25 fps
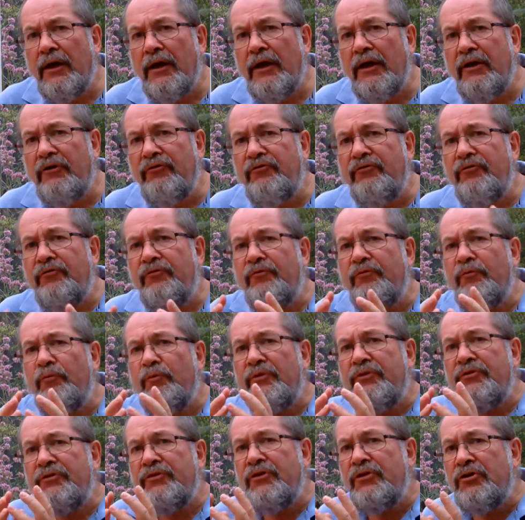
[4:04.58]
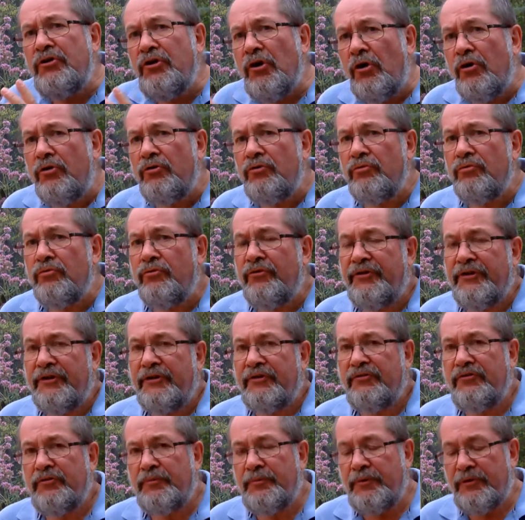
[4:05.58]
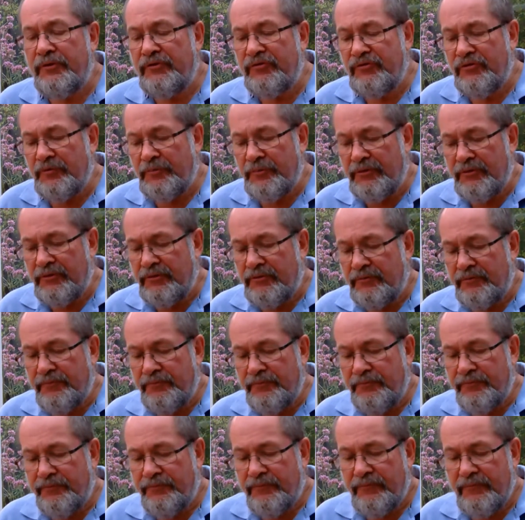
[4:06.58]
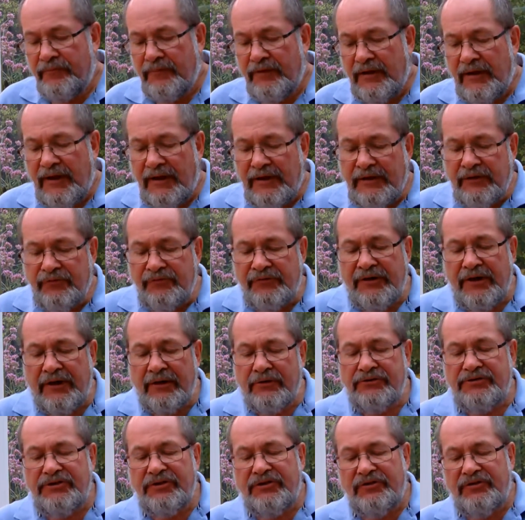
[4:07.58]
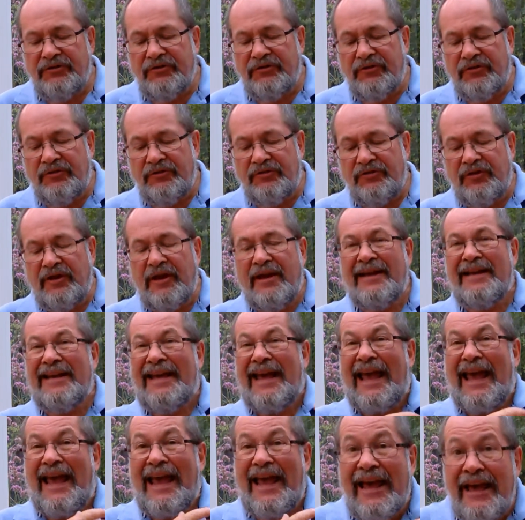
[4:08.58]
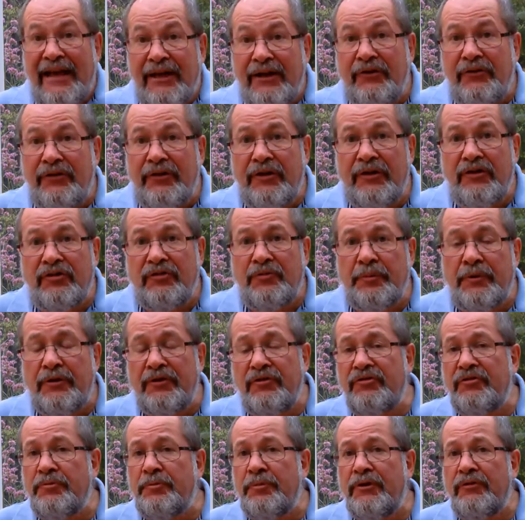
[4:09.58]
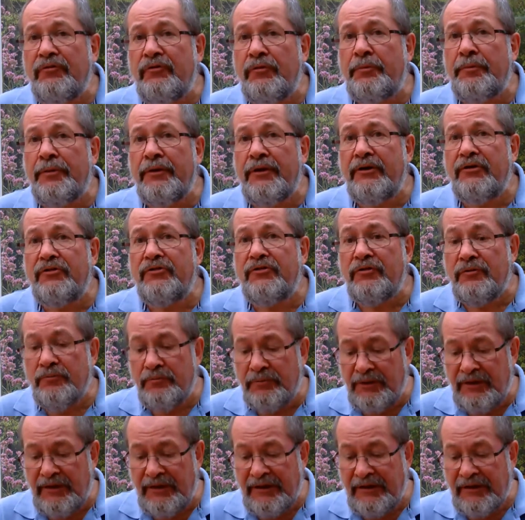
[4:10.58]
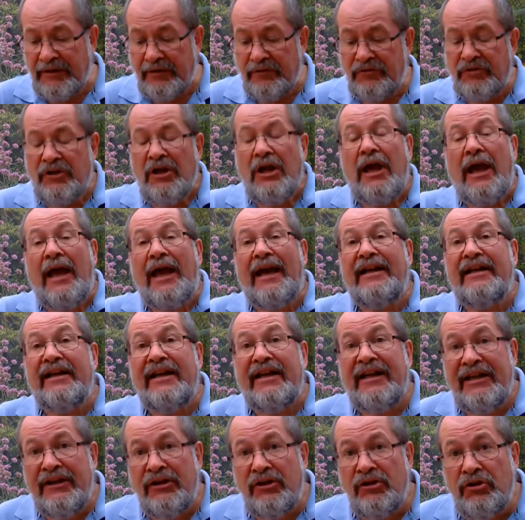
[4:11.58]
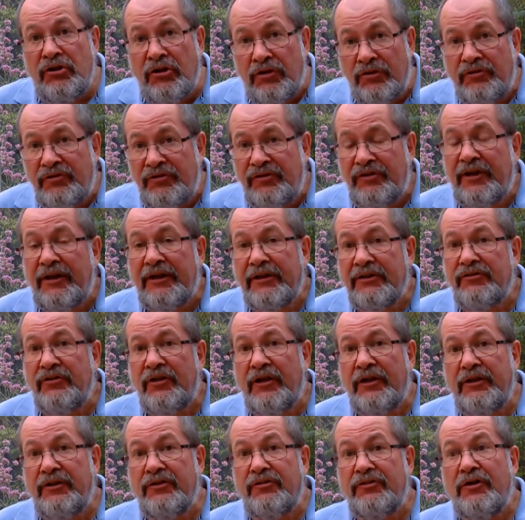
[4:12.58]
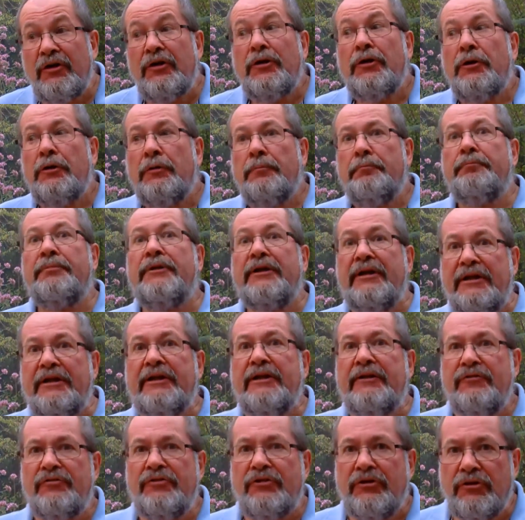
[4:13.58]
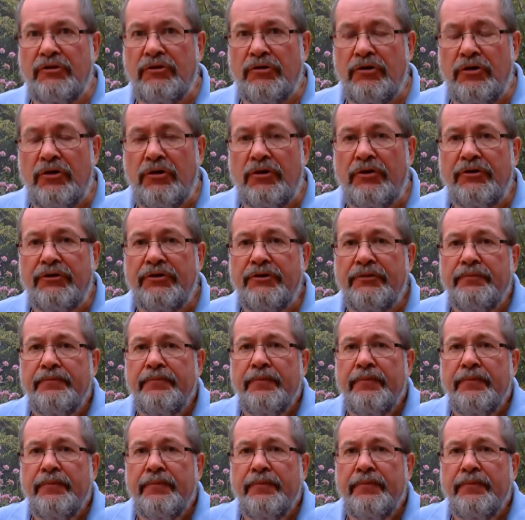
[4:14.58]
if with God all things are possible, and if now Jesus is saying anything is possible if a person believes, and in context that is, believes in God,